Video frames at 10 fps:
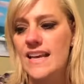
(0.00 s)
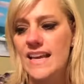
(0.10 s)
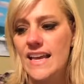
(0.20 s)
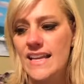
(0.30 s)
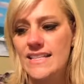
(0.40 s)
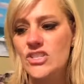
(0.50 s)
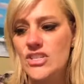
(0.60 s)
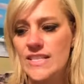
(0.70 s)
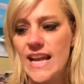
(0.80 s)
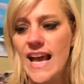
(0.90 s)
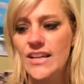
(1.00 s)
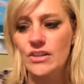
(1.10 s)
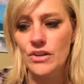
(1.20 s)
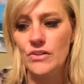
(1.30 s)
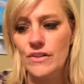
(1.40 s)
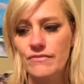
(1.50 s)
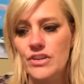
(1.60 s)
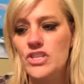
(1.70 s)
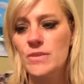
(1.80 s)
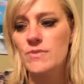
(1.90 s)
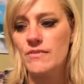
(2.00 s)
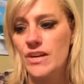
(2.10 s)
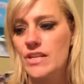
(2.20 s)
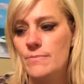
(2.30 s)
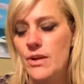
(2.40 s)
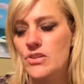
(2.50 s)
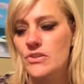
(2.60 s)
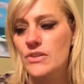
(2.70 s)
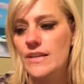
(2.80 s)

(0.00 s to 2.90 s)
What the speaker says: And she said, I had to learn that friendships are very special,